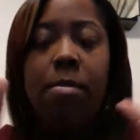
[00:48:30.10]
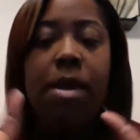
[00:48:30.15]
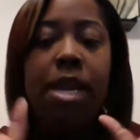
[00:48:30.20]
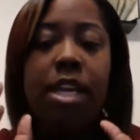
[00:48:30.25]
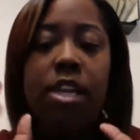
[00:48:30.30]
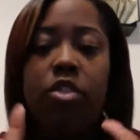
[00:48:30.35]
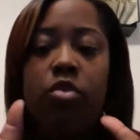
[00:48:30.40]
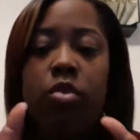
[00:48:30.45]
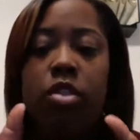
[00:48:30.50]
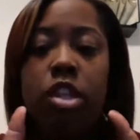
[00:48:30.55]

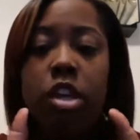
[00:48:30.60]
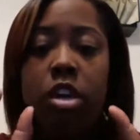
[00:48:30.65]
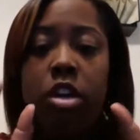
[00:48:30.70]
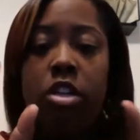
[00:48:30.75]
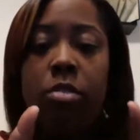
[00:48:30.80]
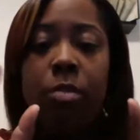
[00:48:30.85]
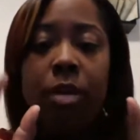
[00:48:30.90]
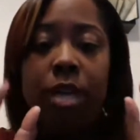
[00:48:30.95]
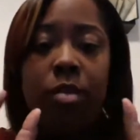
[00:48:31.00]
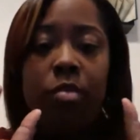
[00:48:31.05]
somebody's
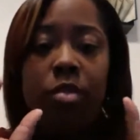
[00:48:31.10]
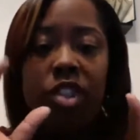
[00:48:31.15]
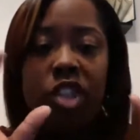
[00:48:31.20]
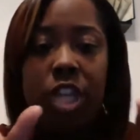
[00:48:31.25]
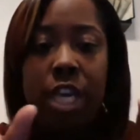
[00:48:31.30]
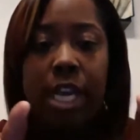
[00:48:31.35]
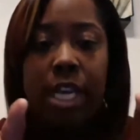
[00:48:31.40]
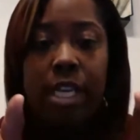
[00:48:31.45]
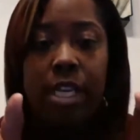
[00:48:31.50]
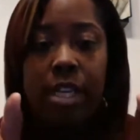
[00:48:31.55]
return is
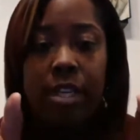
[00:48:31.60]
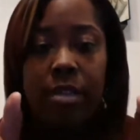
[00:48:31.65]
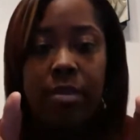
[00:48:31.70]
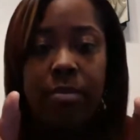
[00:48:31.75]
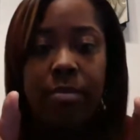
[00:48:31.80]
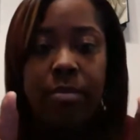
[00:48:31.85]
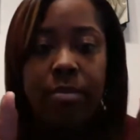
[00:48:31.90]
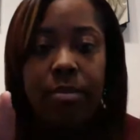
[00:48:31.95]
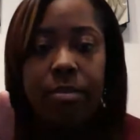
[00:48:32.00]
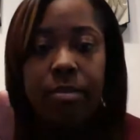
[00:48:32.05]
being
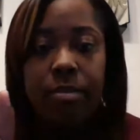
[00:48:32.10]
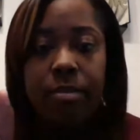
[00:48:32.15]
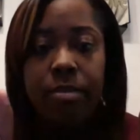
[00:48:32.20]
rejected.